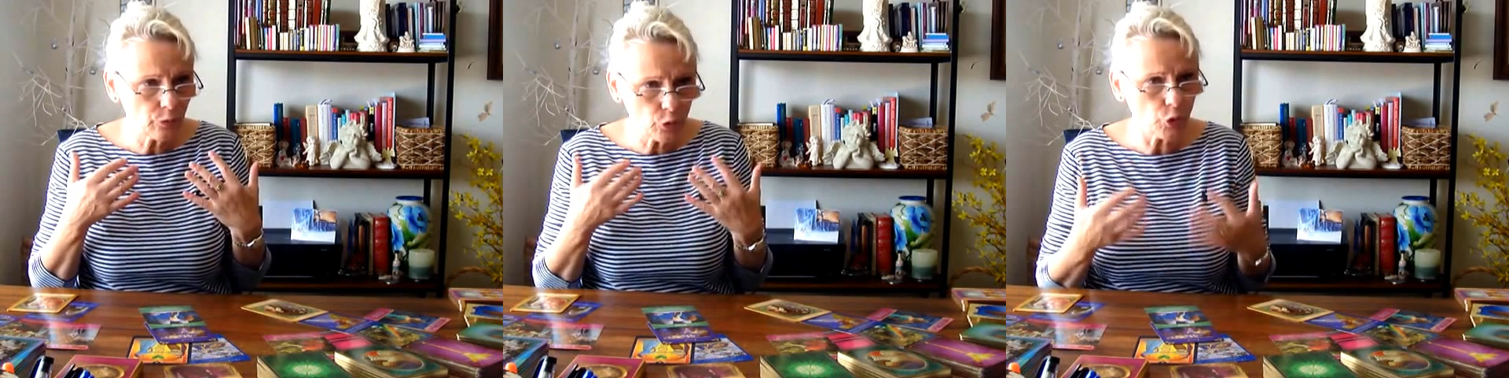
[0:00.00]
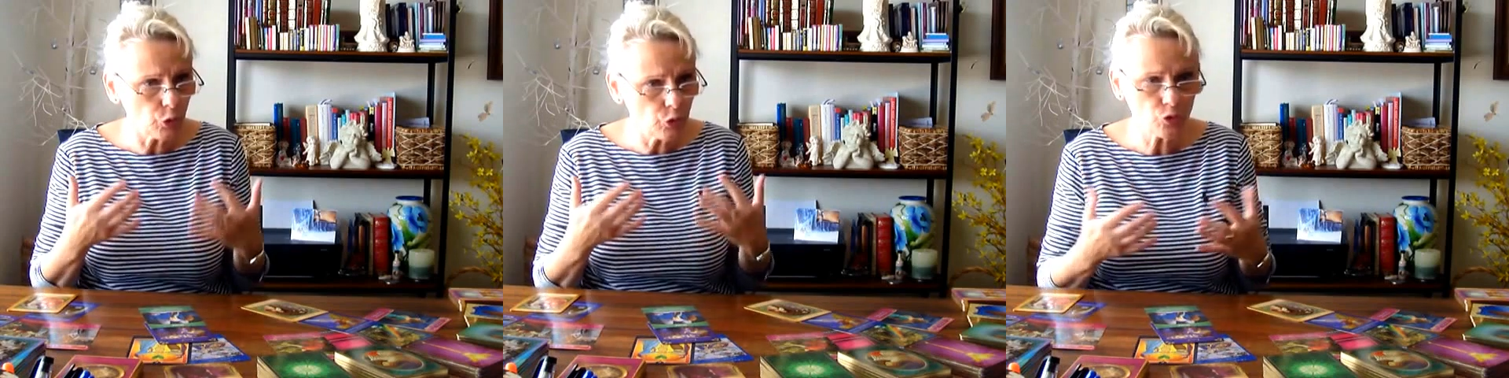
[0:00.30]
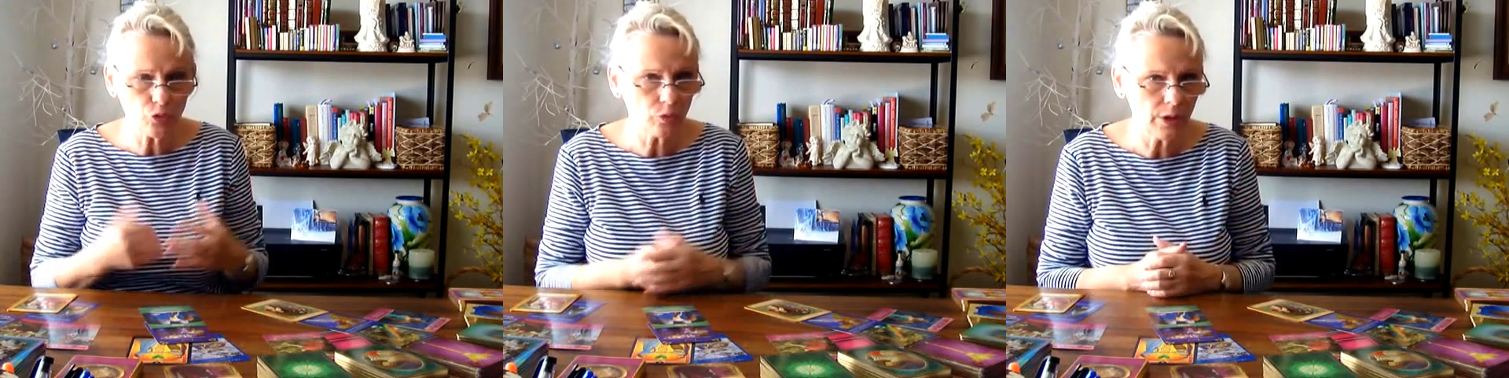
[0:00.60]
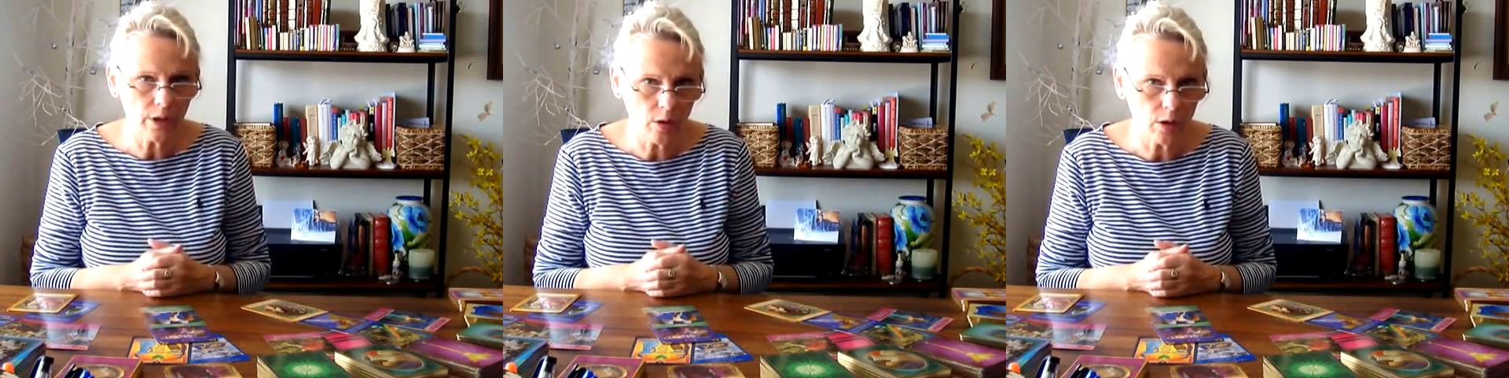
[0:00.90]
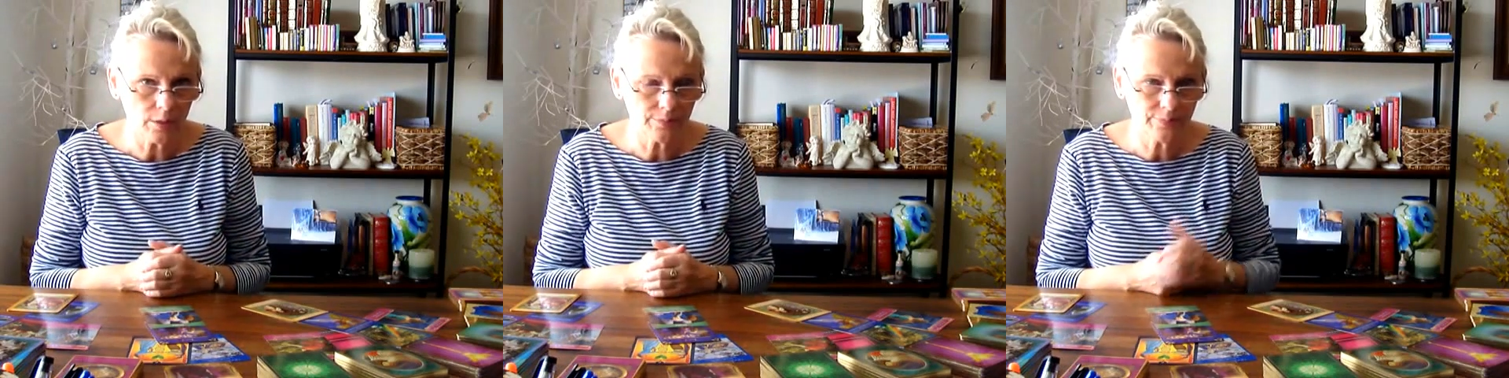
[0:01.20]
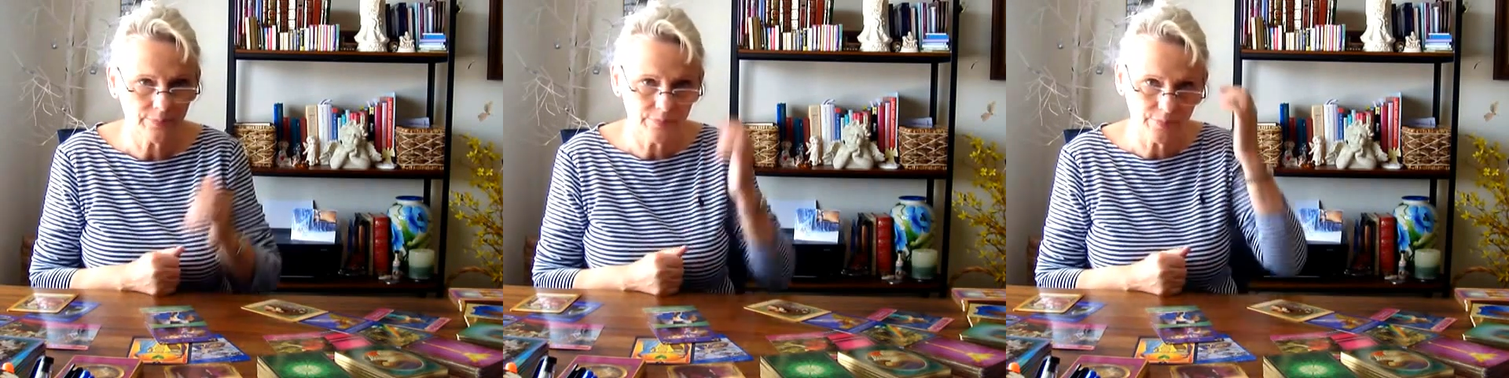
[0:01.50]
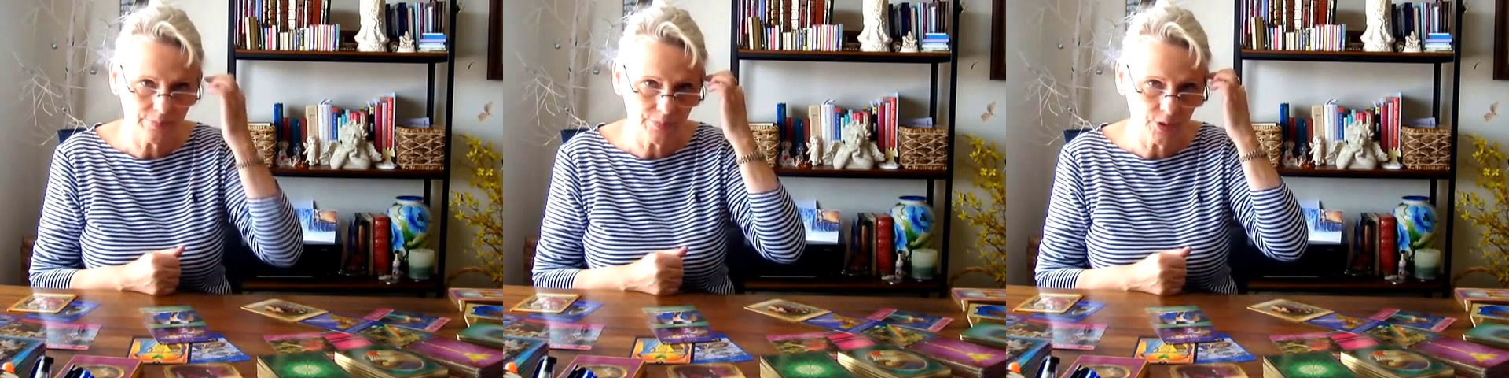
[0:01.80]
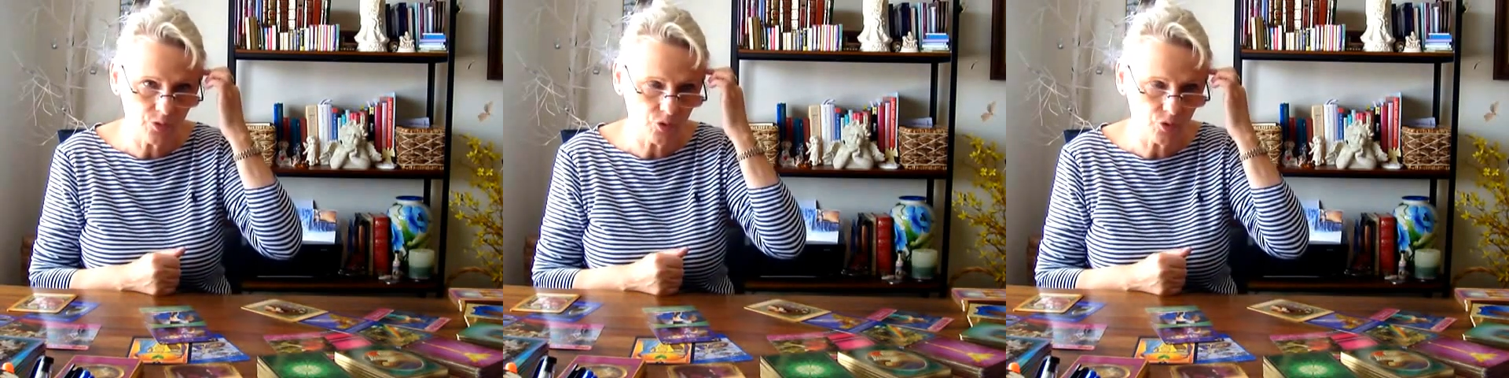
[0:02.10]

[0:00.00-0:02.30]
for who you truly are. Don't